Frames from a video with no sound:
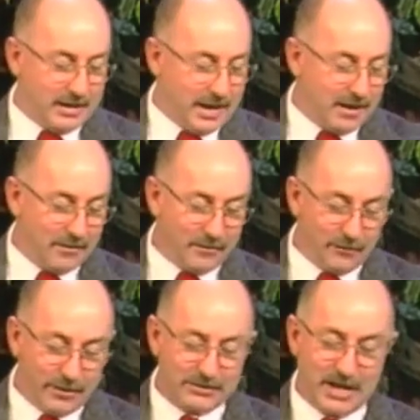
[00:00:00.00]
Now,
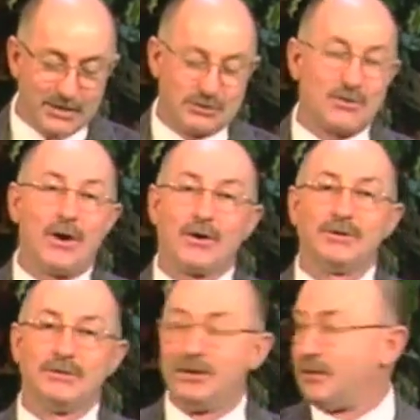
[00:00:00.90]
which sounds
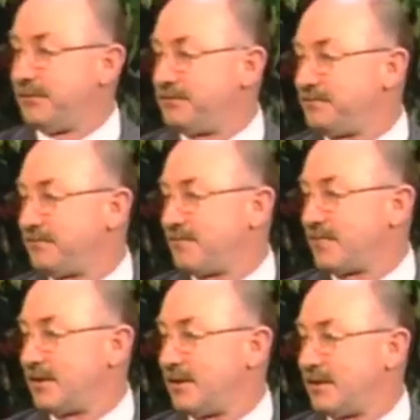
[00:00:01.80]
stronger to you?
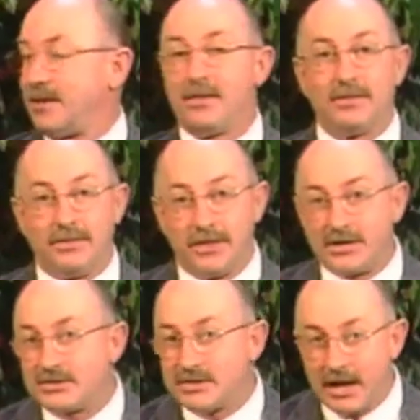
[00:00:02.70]

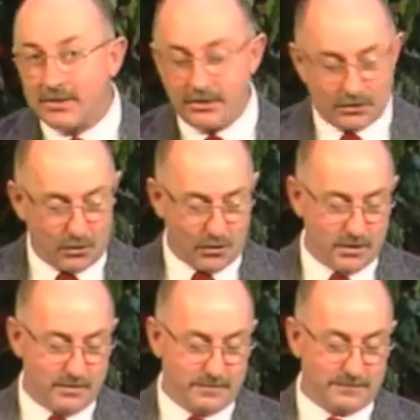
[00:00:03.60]
Thus saith the
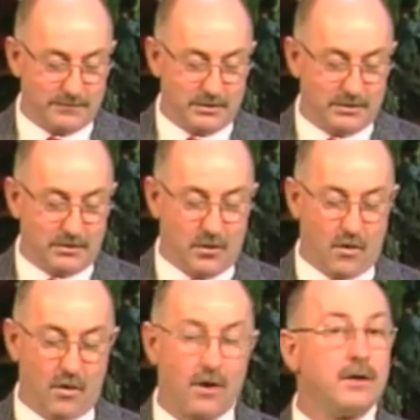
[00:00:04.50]
Lord,
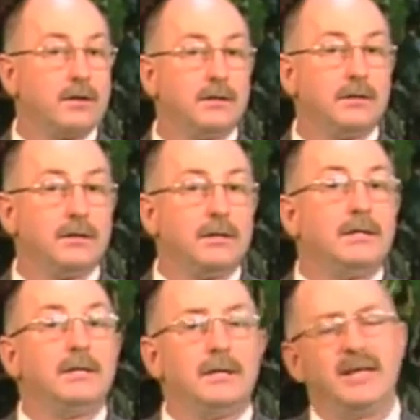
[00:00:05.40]
or
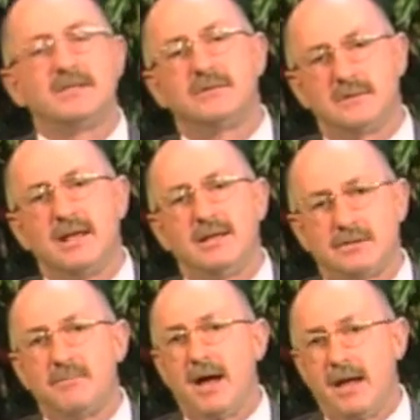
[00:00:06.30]

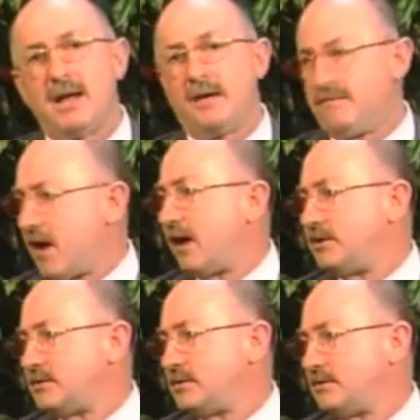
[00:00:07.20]
it's my
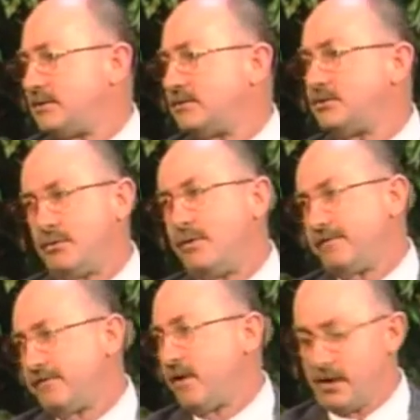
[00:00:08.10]
advice to
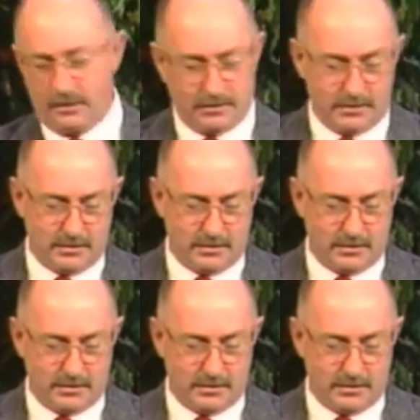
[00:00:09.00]
refrain.